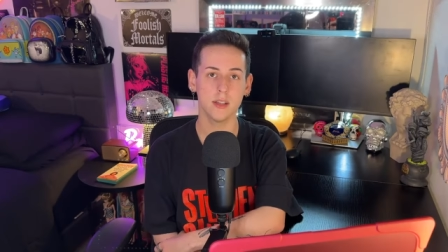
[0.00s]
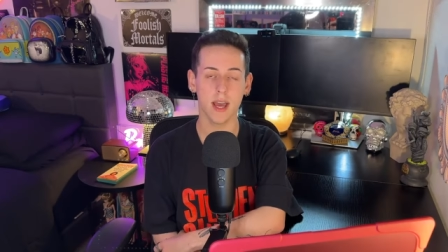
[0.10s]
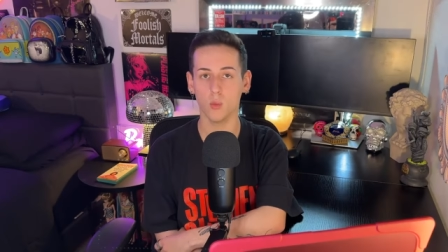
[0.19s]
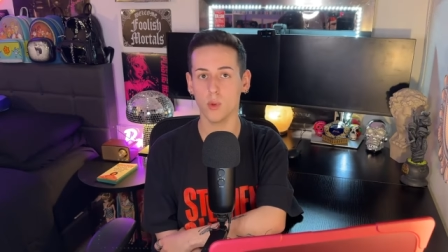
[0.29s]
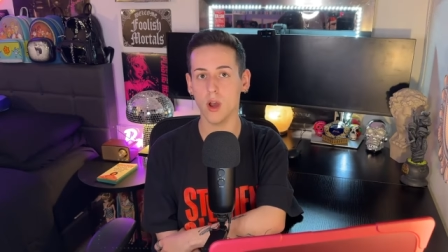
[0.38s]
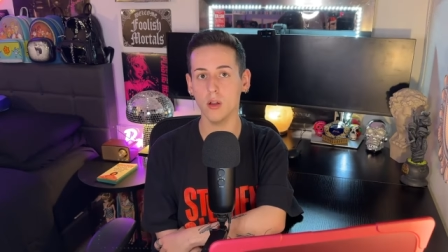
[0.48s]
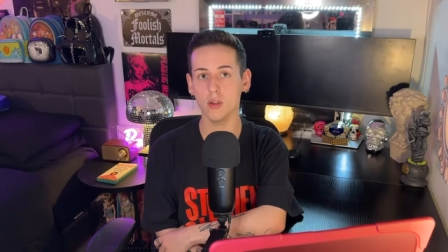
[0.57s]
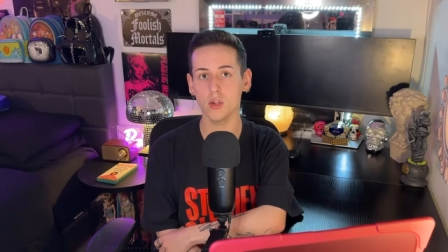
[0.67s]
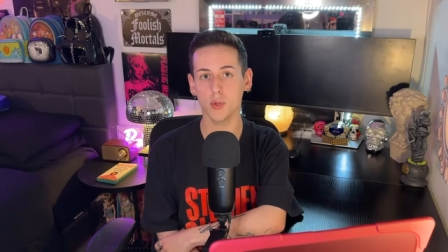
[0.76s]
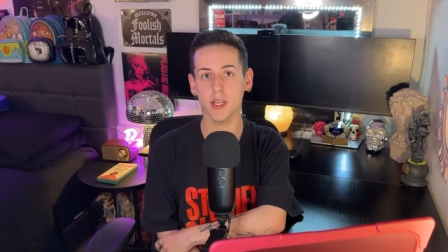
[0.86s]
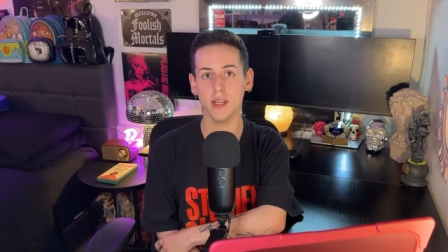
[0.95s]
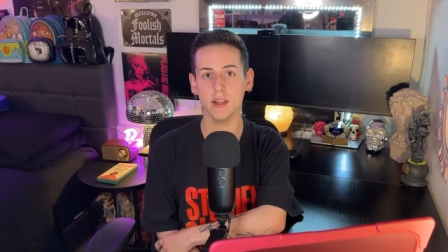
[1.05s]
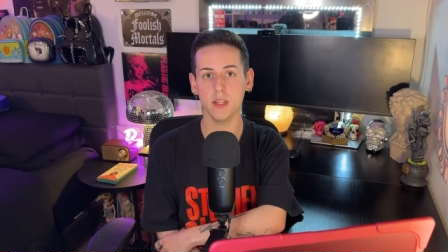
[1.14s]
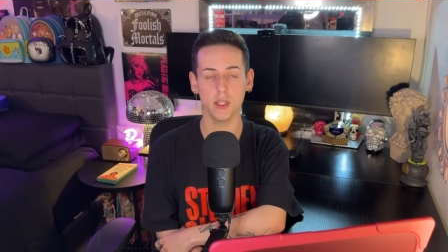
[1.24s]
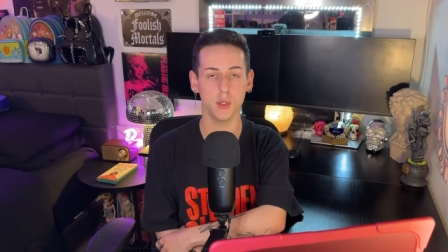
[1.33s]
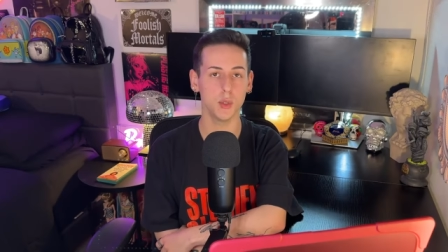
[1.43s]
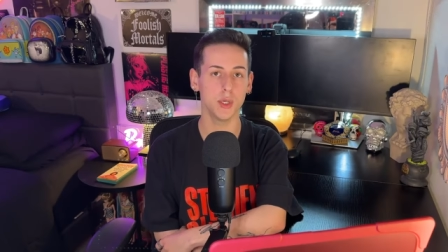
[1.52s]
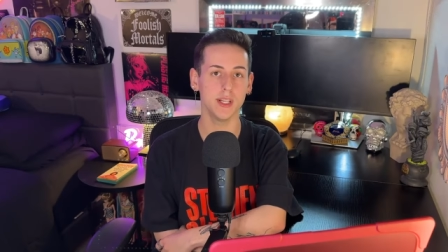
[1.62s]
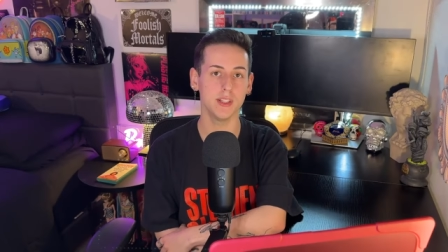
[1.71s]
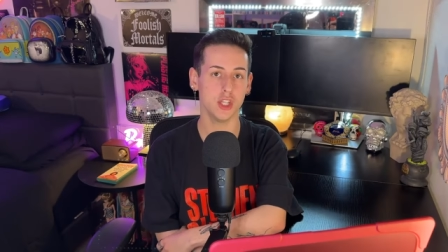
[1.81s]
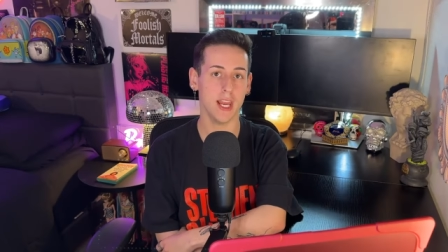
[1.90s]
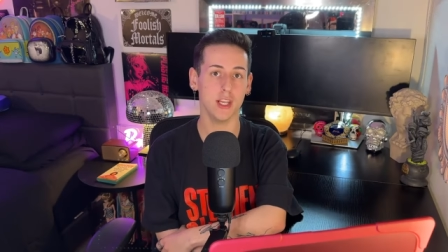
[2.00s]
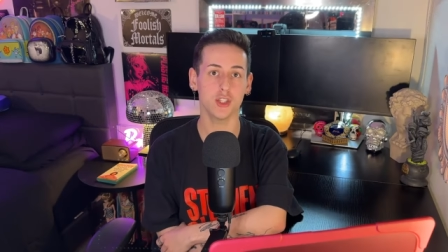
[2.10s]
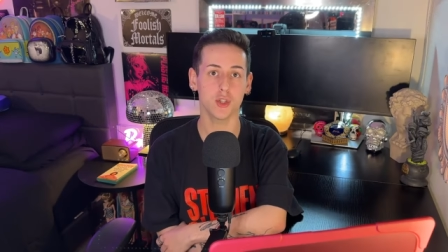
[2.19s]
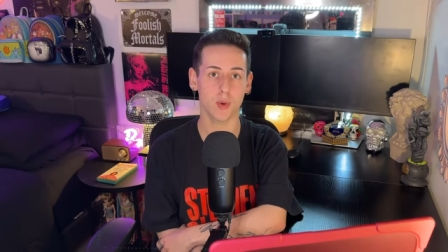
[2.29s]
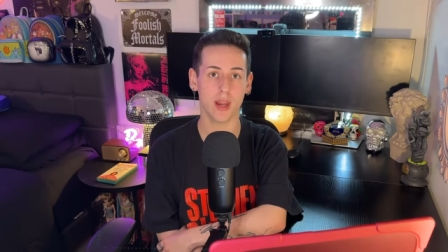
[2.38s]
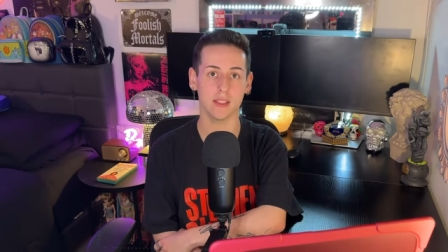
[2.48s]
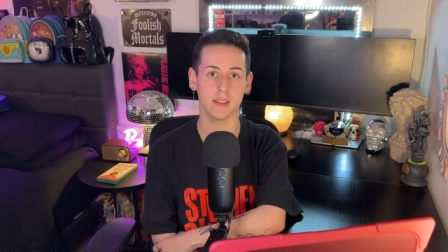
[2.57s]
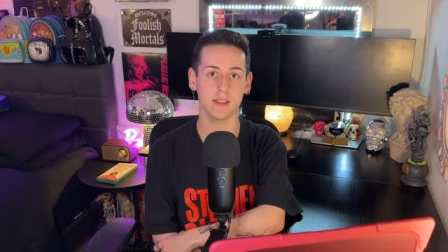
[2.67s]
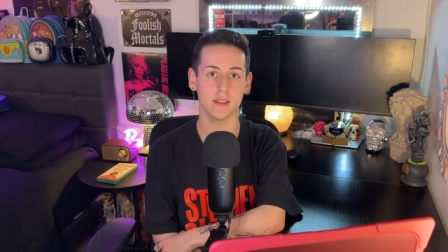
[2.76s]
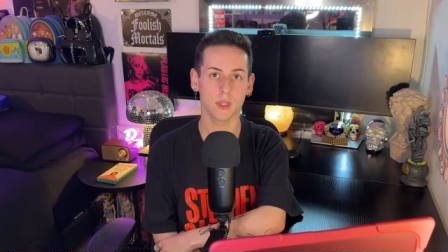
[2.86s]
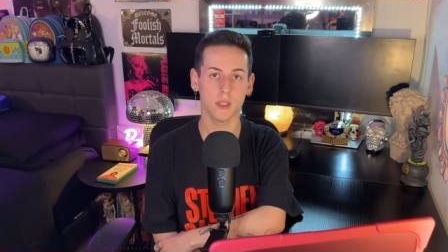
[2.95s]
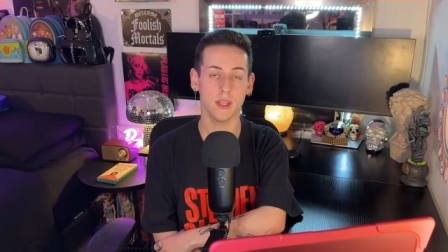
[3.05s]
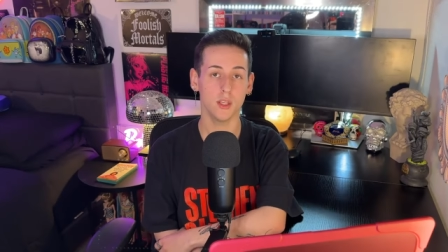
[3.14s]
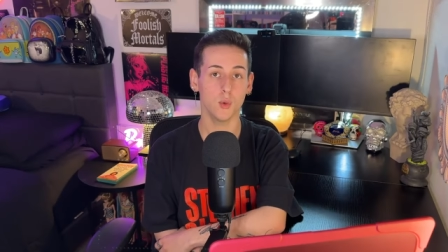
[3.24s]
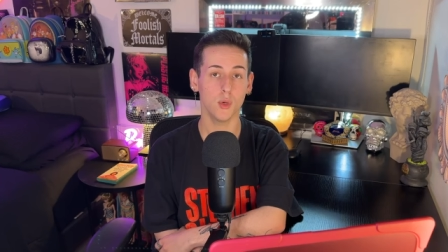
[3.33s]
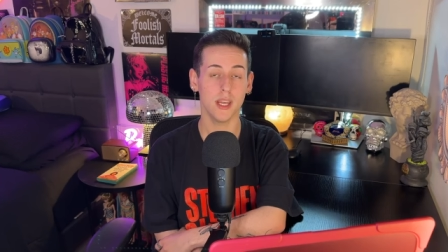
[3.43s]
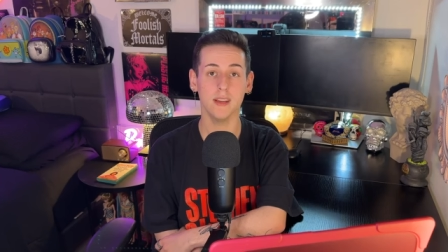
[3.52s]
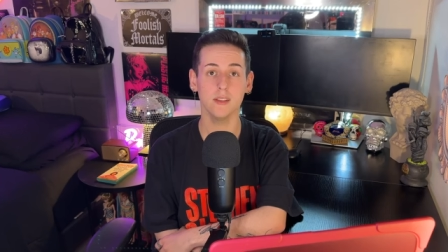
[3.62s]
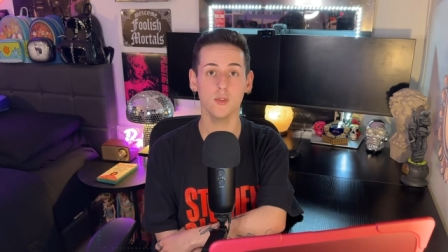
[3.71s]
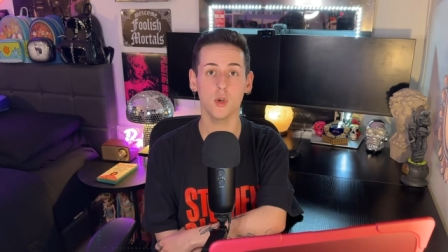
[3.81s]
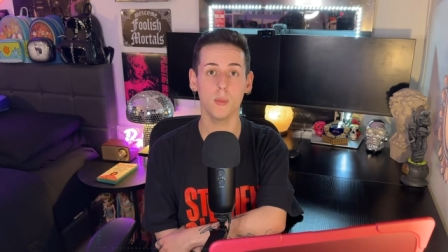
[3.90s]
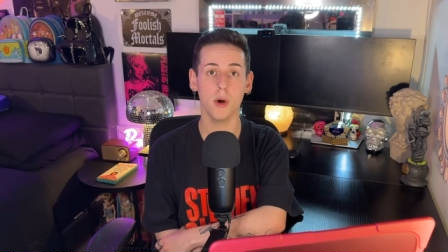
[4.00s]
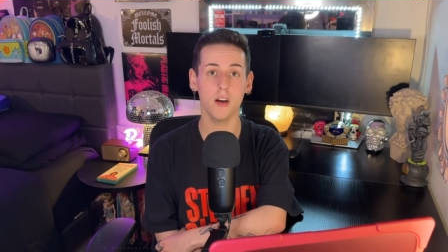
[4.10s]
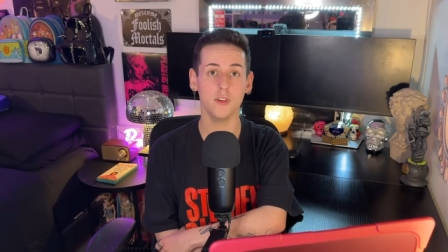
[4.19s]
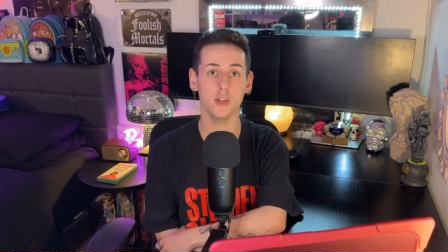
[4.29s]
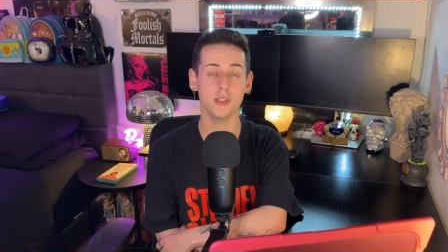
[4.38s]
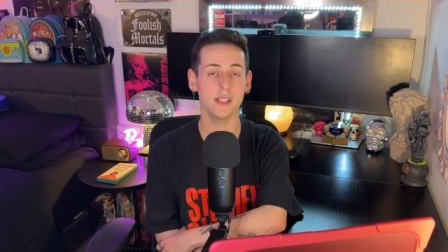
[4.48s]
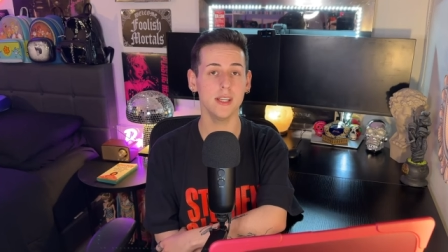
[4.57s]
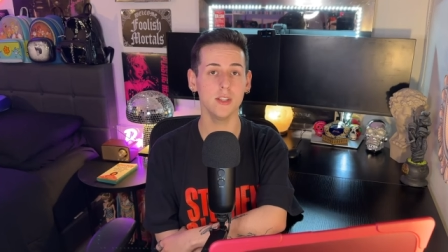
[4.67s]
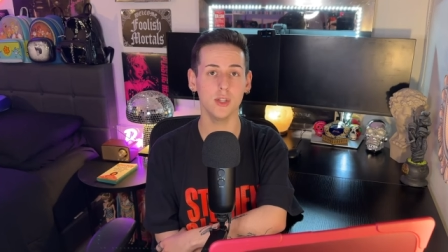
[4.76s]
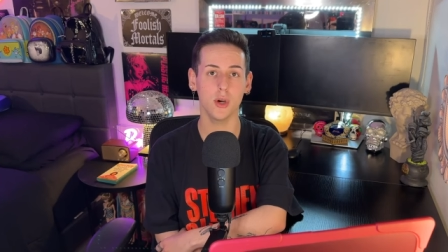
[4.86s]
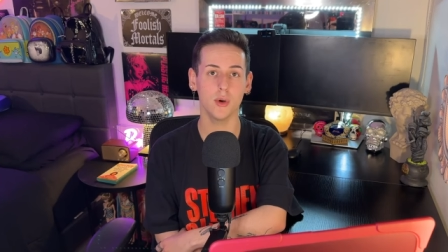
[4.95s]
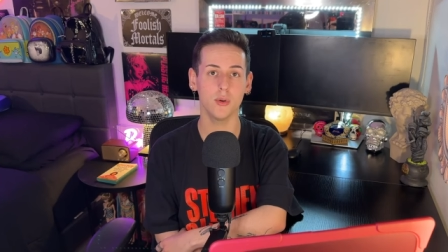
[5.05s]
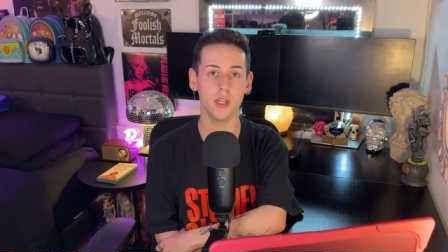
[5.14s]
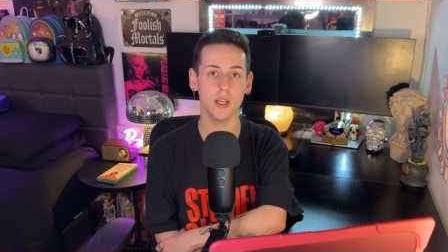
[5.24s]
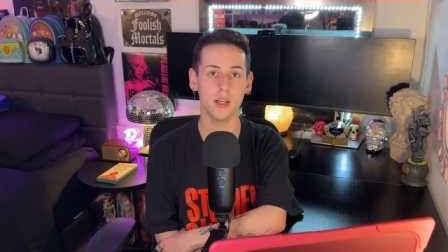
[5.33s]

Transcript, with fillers: And we all agreed that you couldn't change your race, that you can scrub off your skin tone,